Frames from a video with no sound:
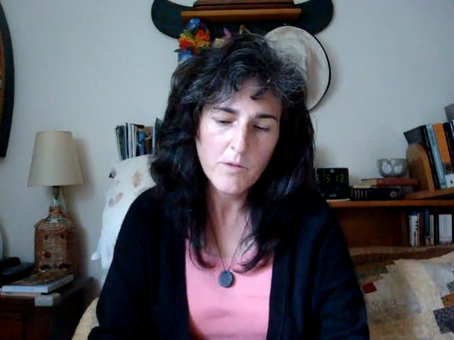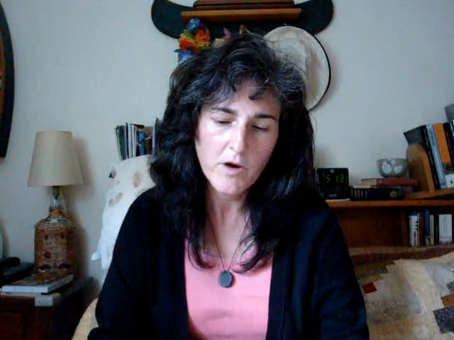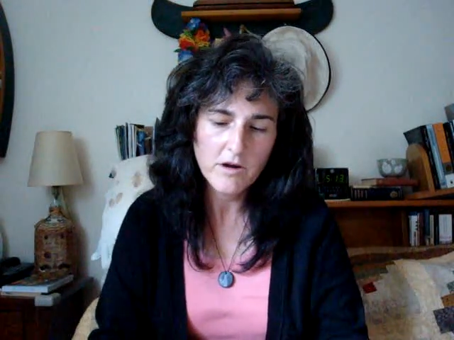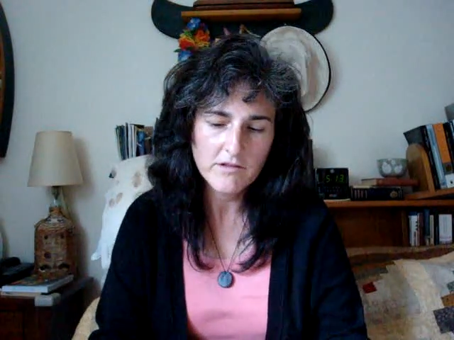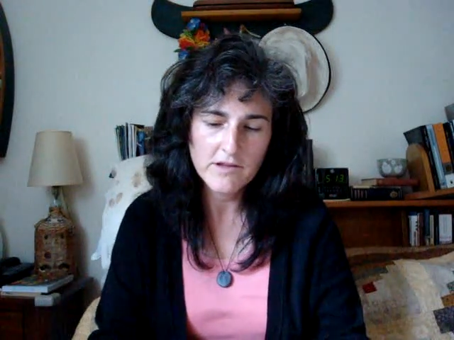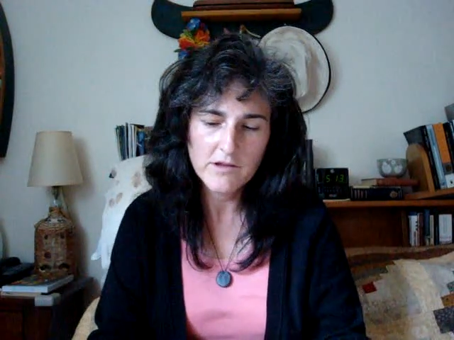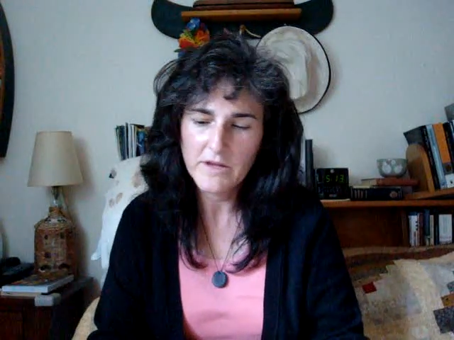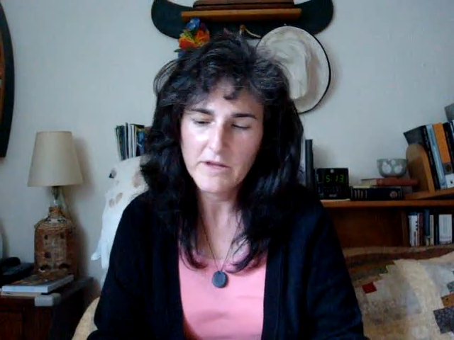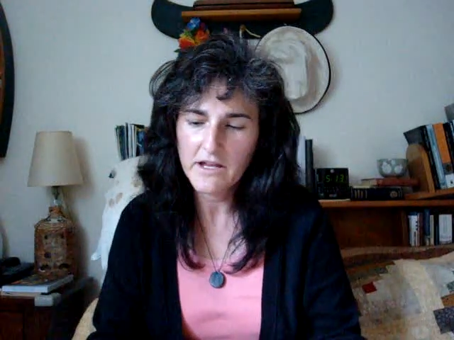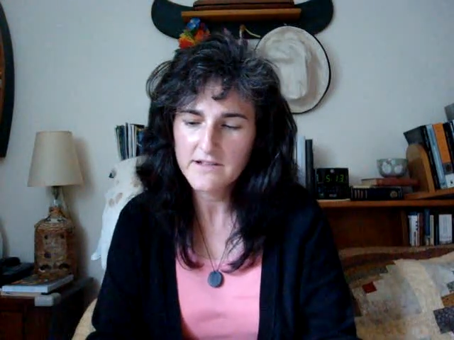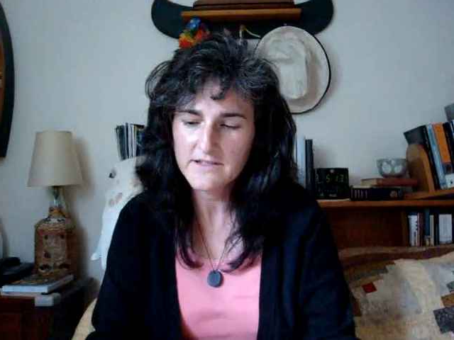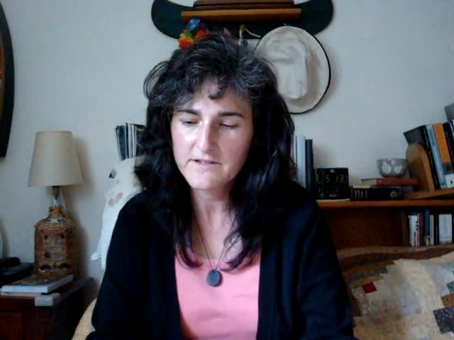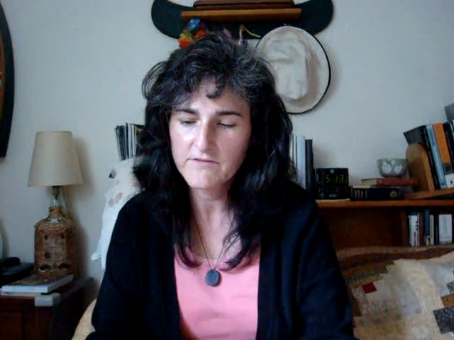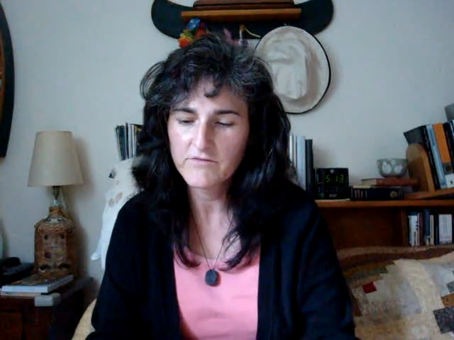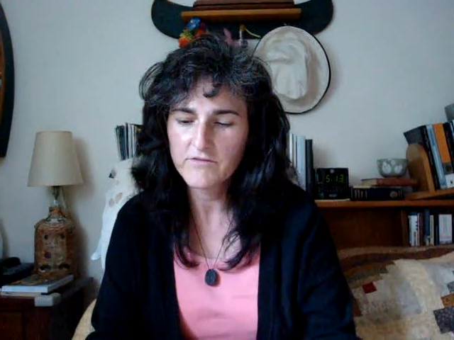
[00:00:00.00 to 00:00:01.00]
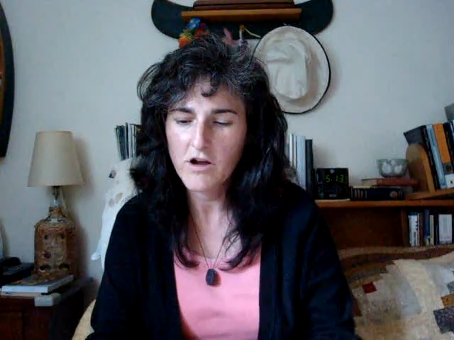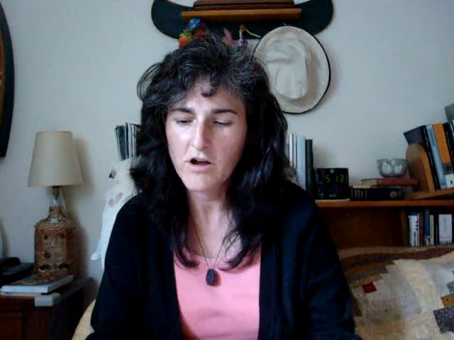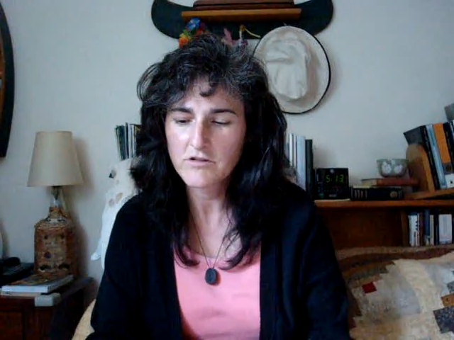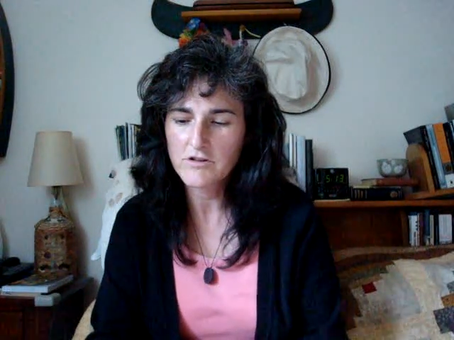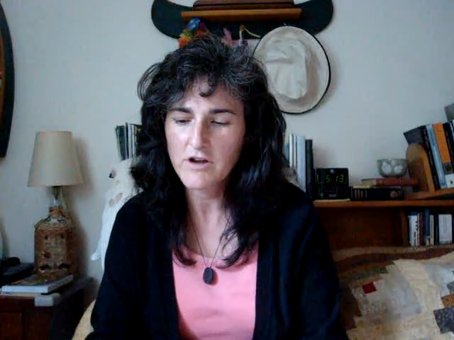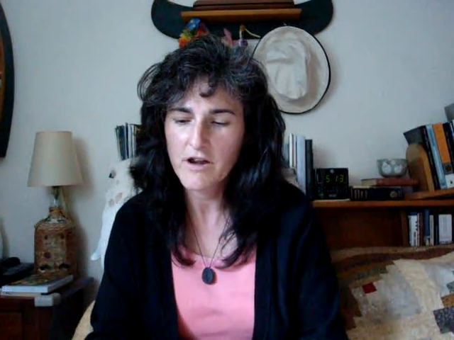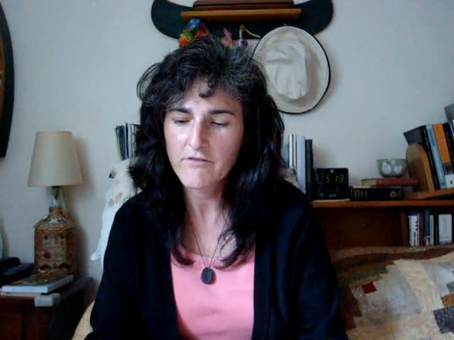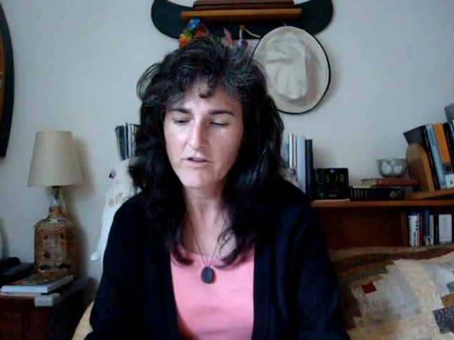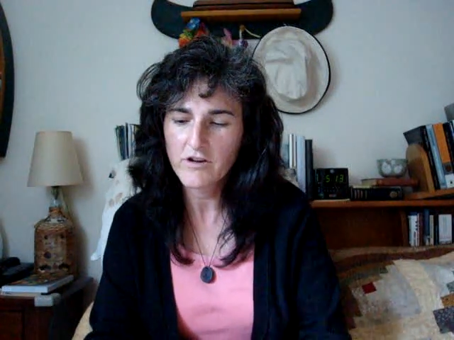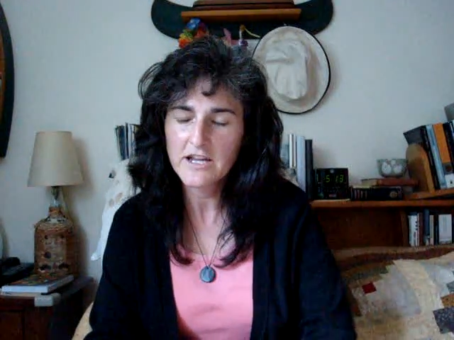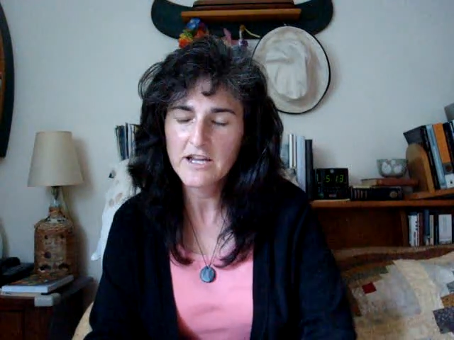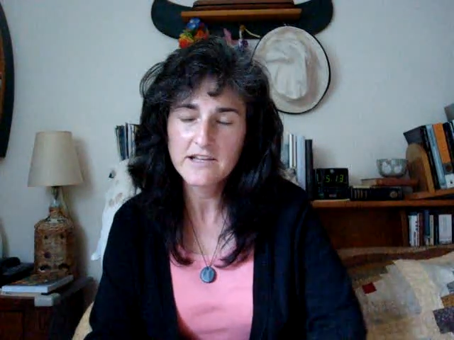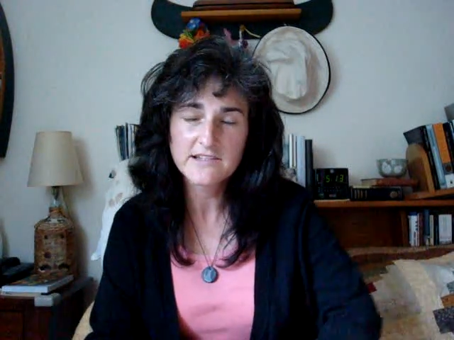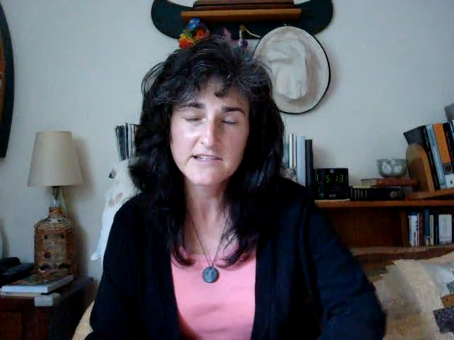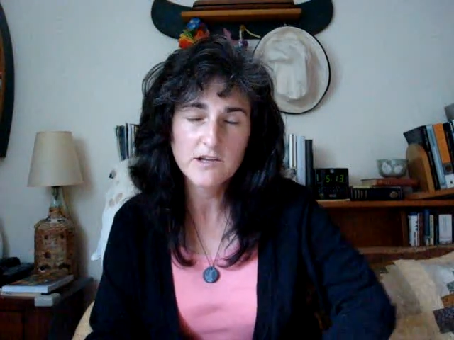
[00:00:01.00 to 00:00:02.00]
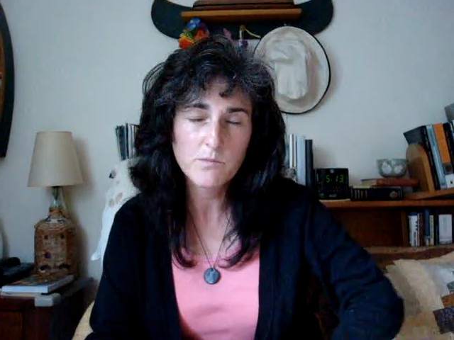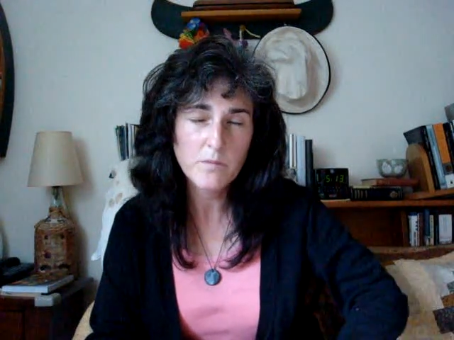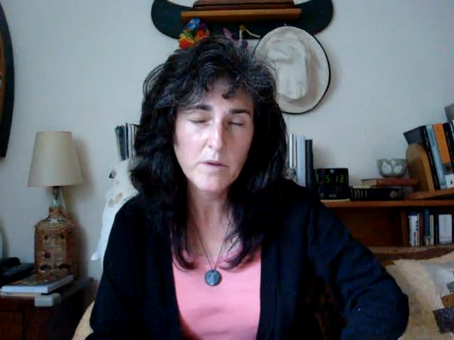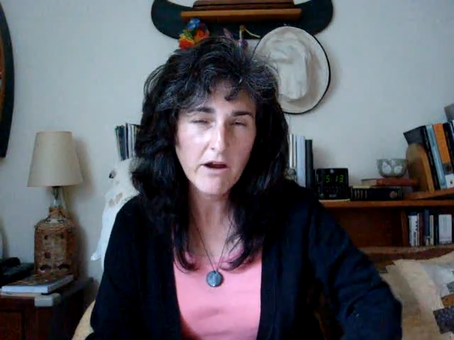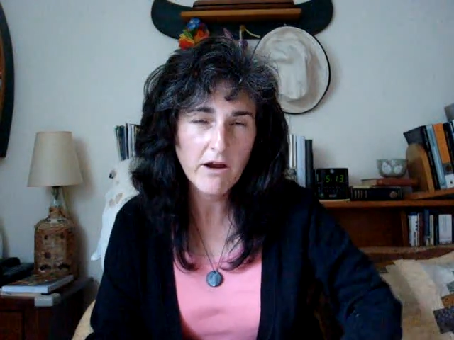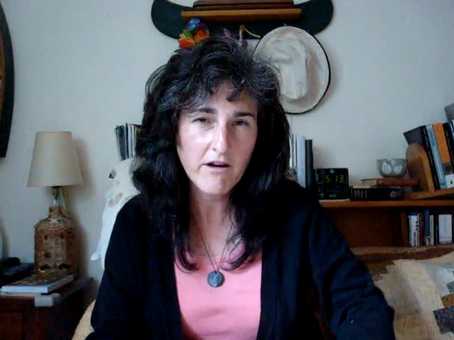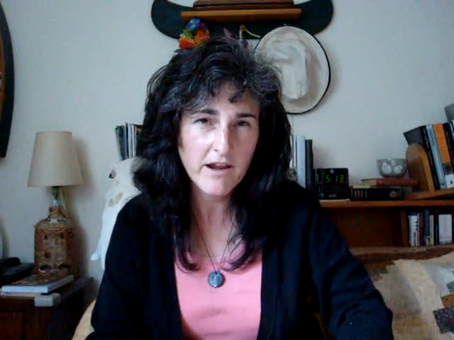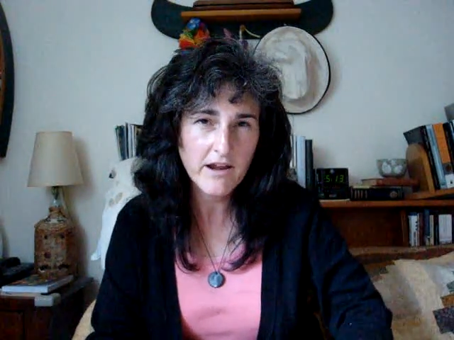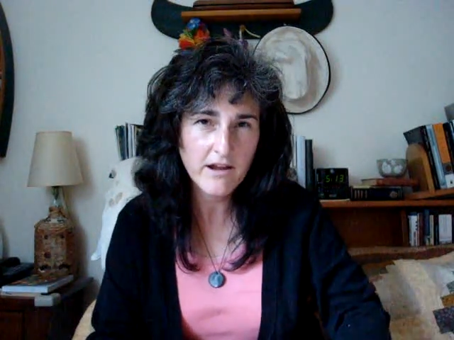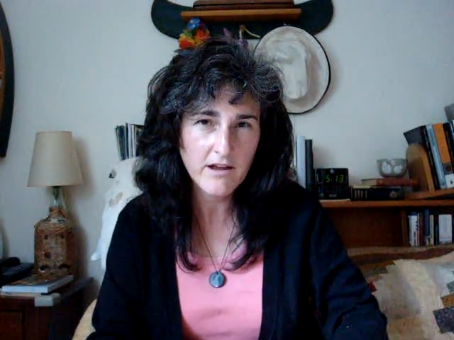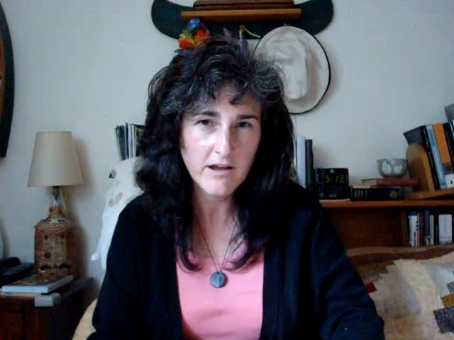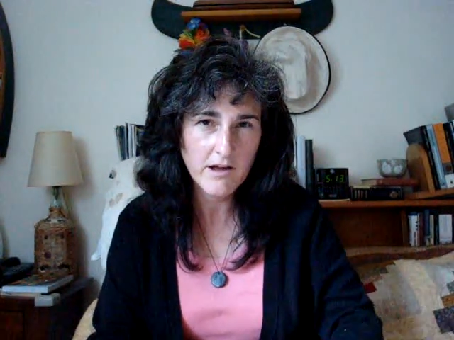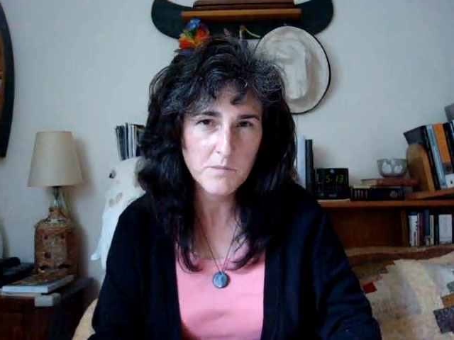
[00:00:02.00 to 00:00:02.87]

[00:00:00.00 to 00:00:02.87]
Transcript: partly because of Vlogdriver, is comparing a